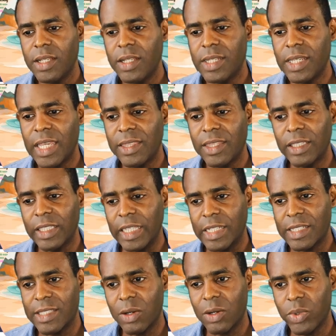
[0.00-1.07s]
to get the
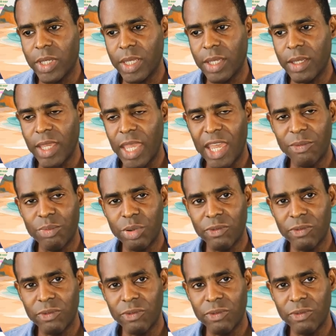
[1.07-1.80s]
links that we have